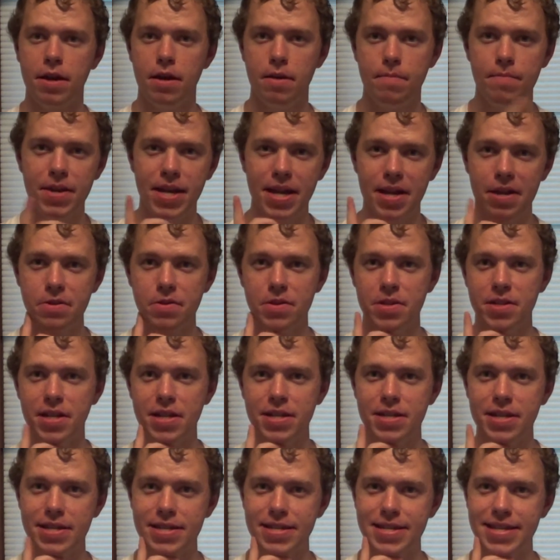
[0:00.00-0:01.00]
it'd be
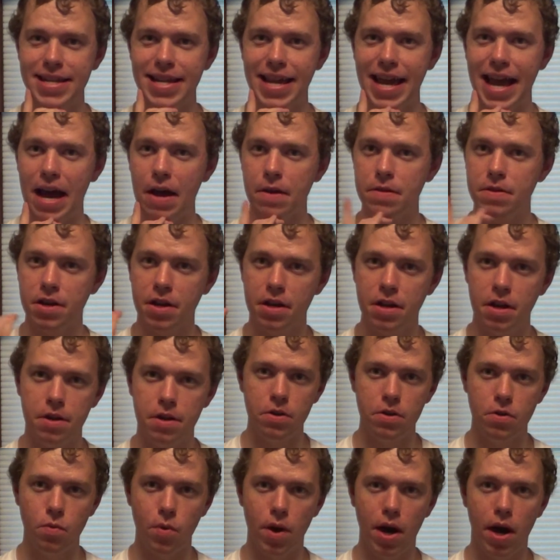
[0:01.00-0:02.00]
interesting to see how they're going to
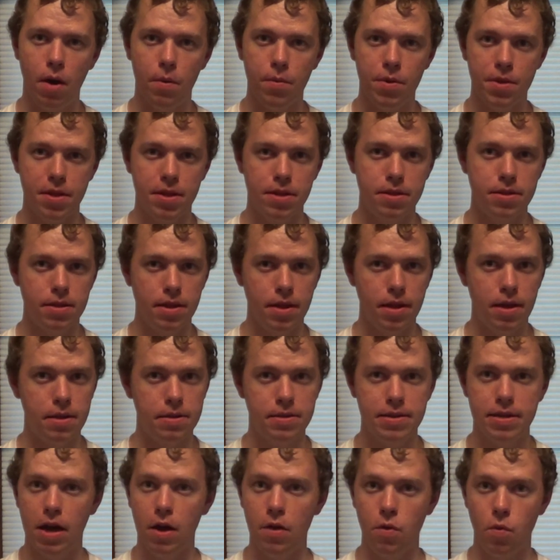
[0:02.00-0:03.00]
well within the
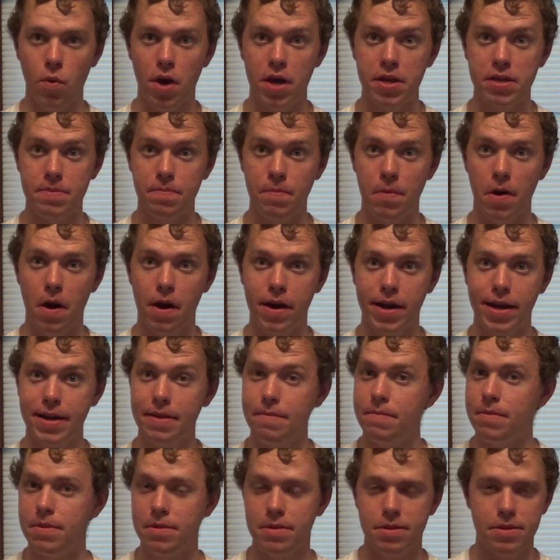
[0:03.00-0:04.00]
Southwest market
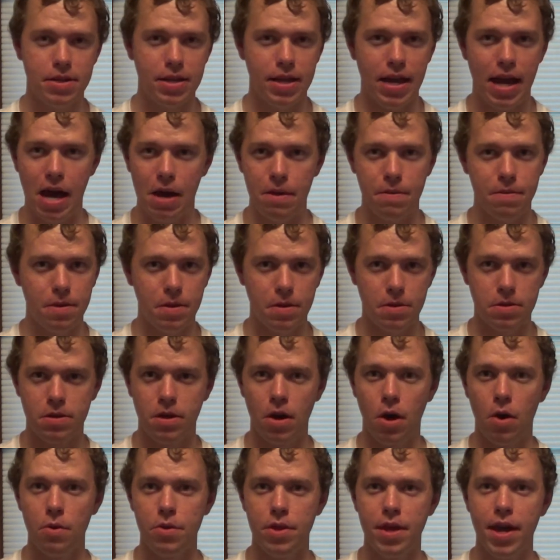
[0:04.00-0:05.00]
and see how things
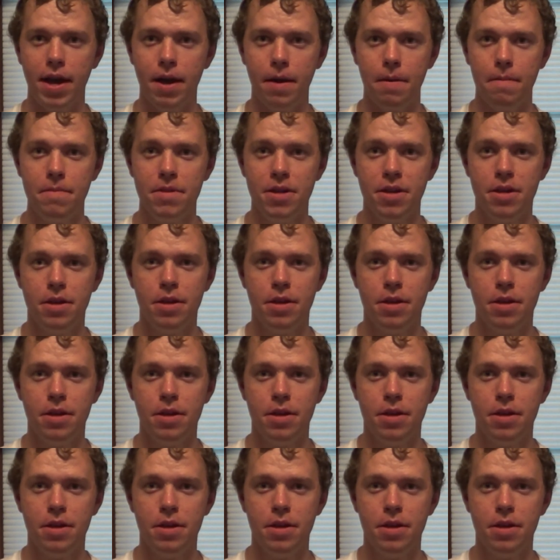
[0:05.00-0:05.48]
go there.